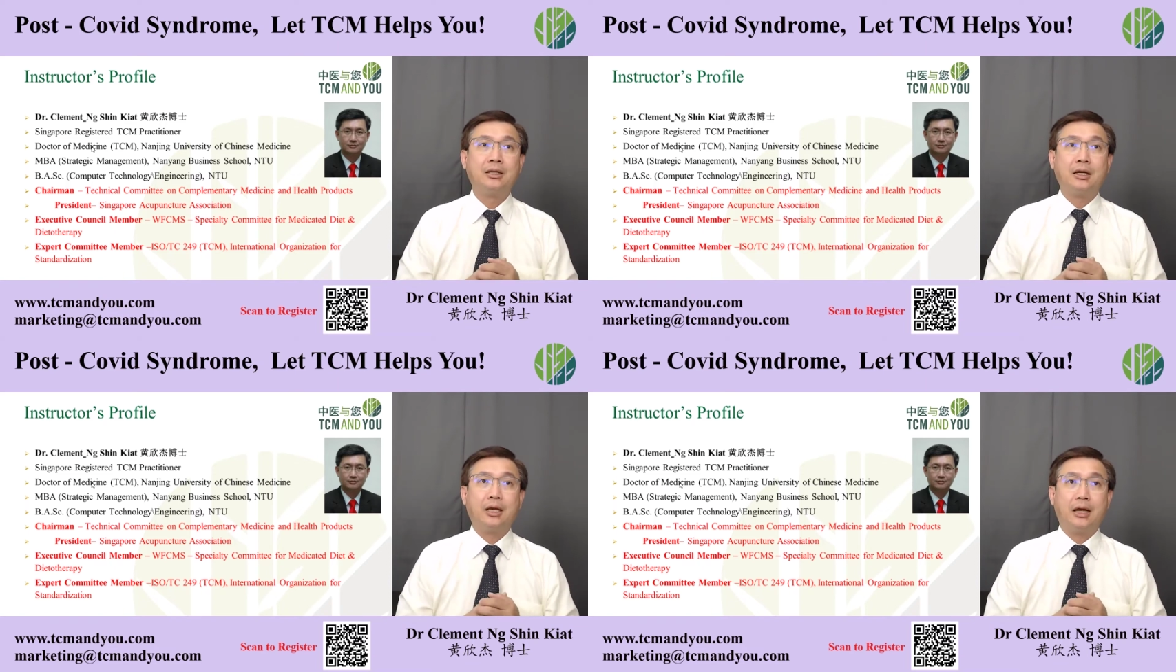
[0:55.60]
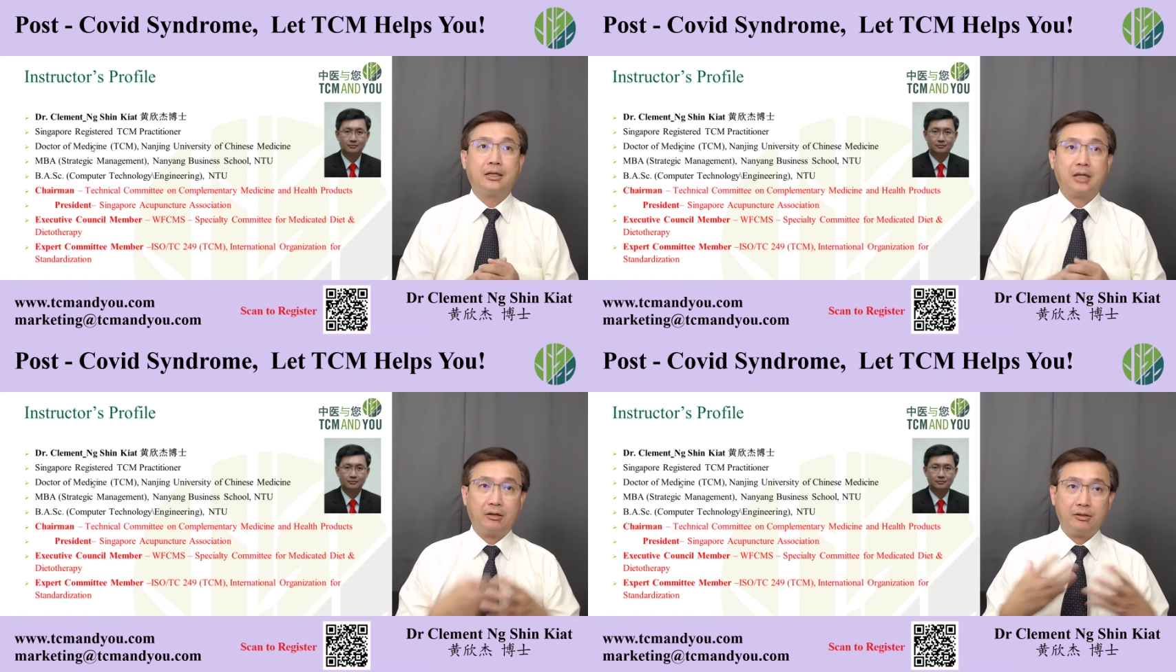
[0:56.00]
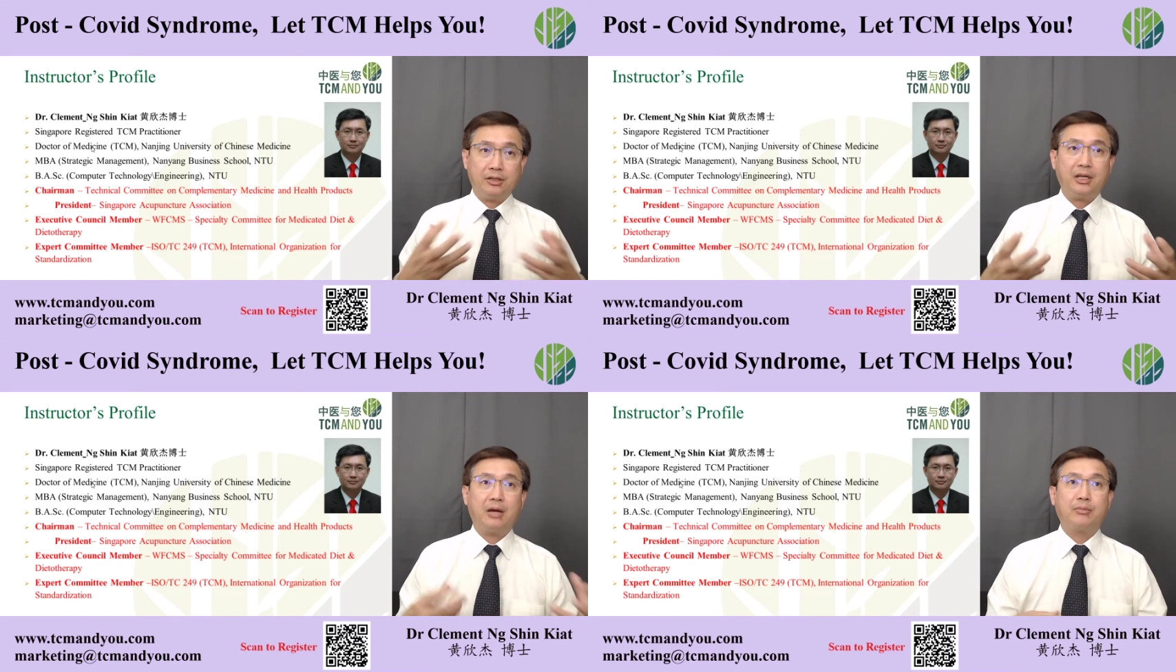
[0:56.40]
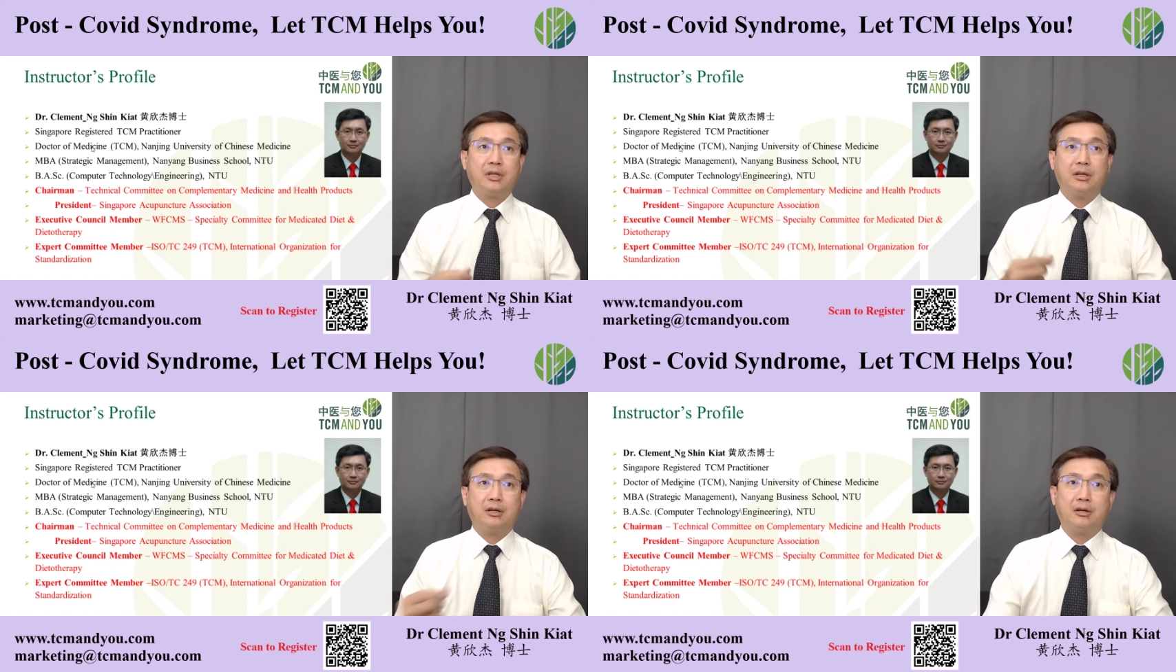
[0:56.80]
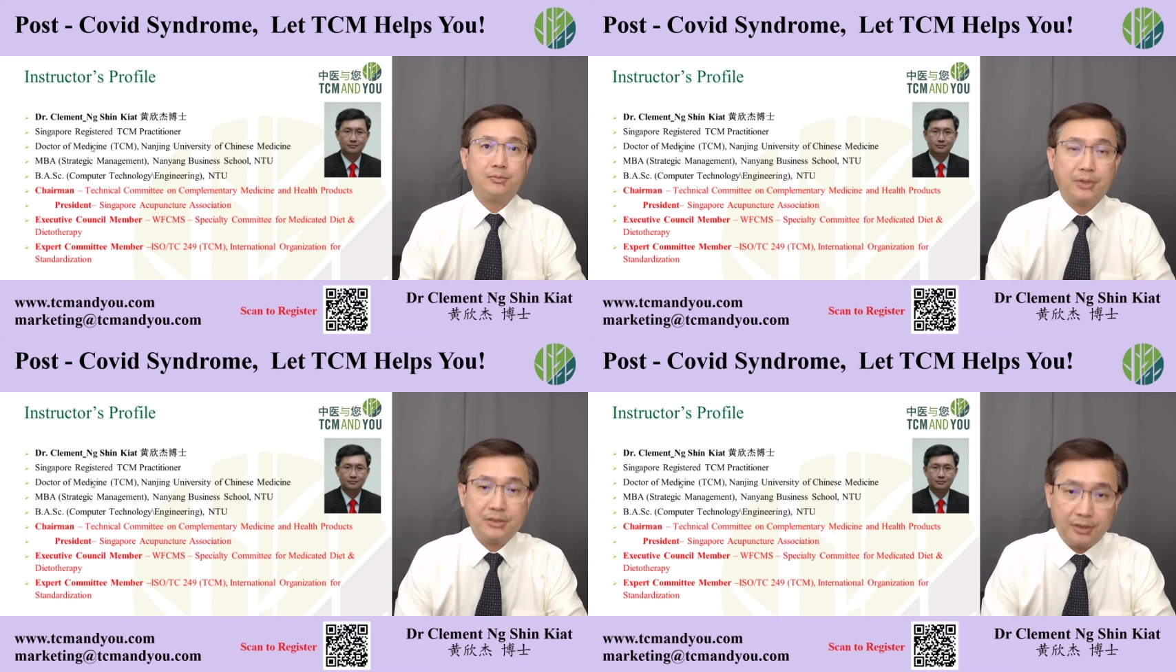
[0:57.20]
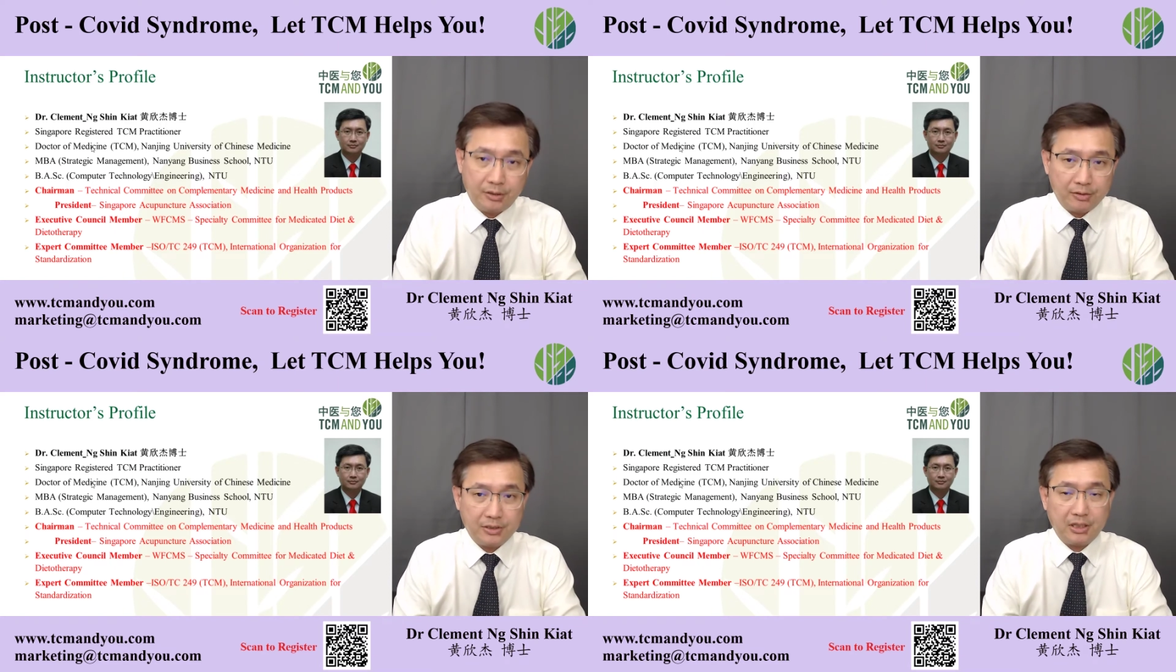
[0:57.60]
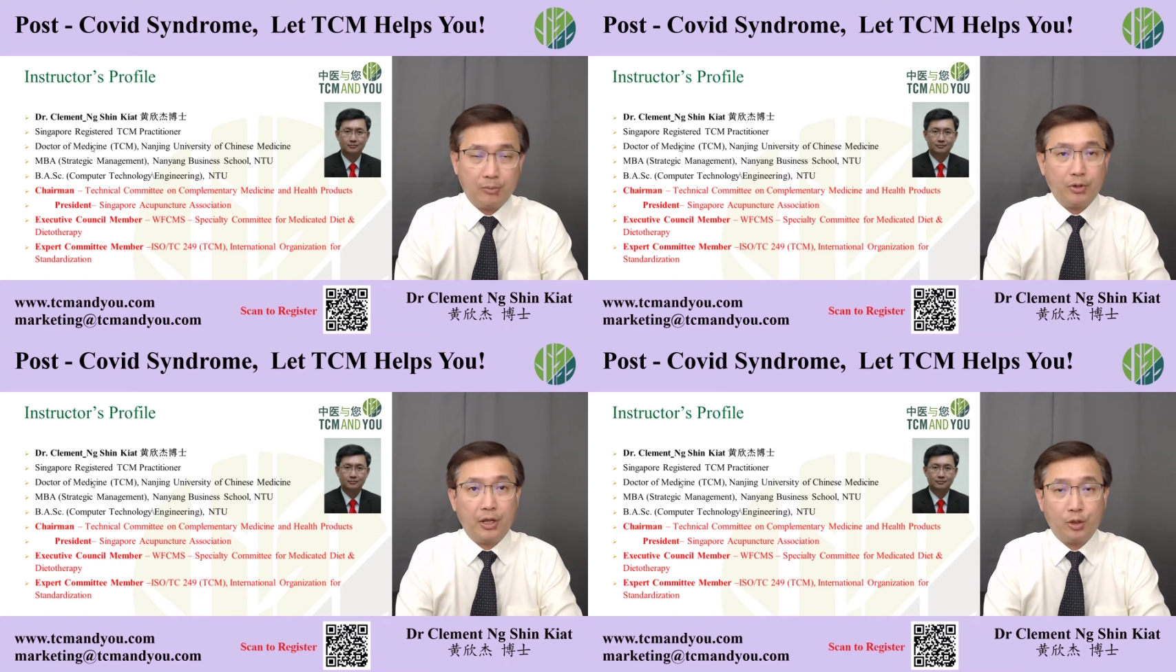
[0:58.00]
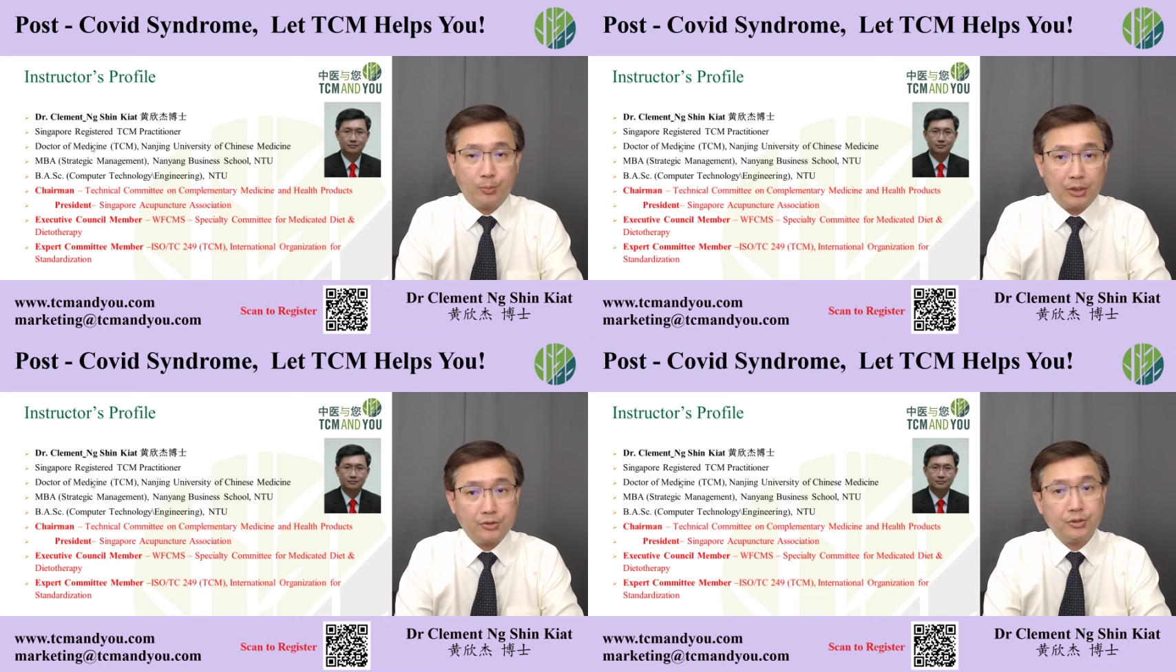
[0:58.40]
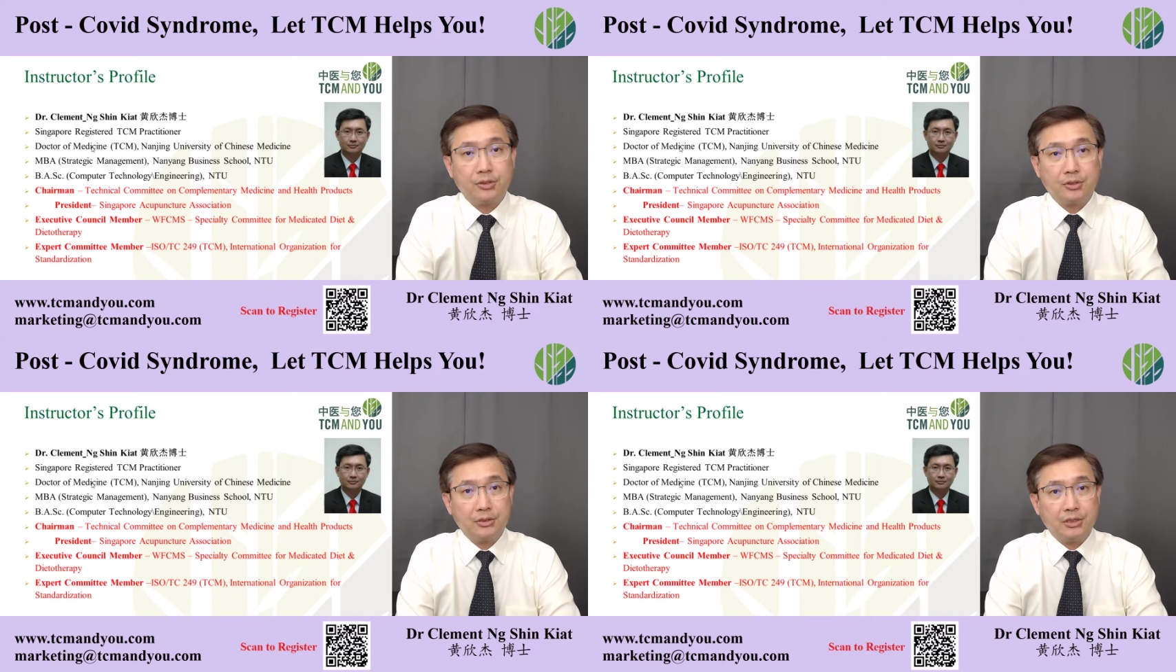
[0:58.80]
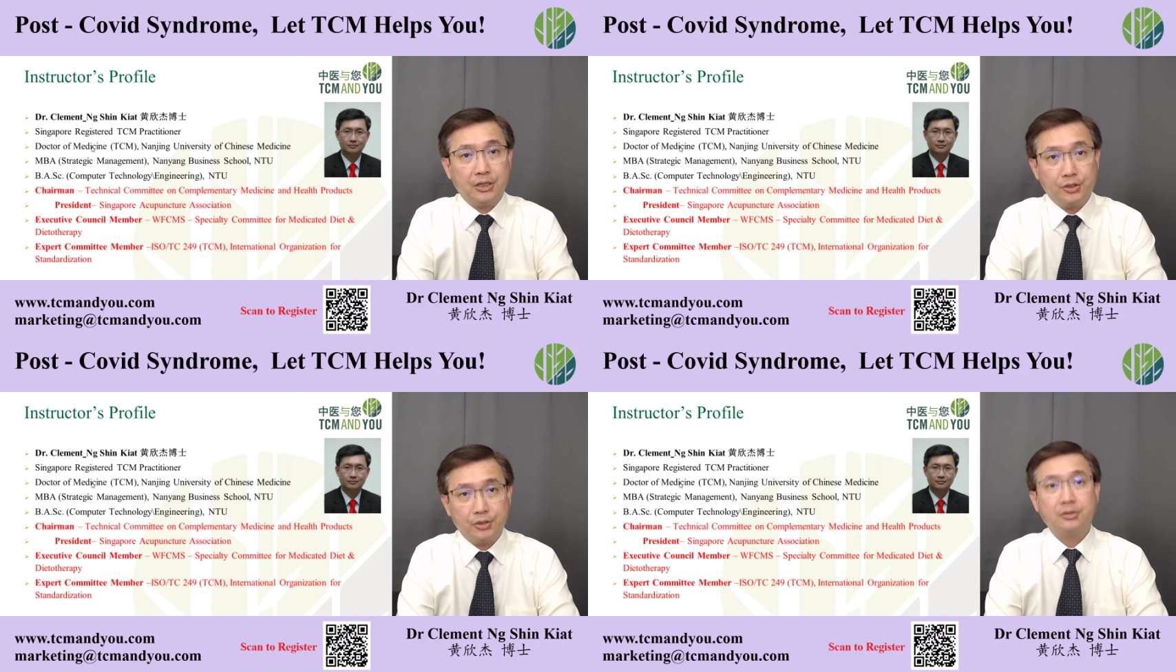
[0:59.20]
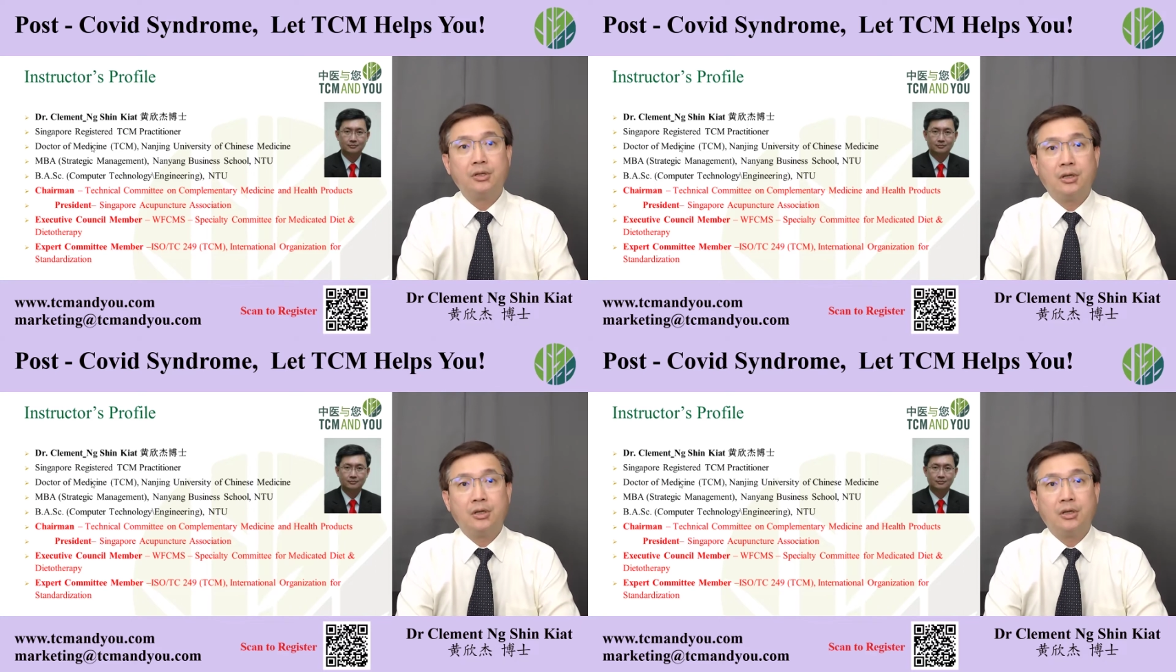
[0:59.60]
And currently, I'm the president of Singapore Acupuncture Association,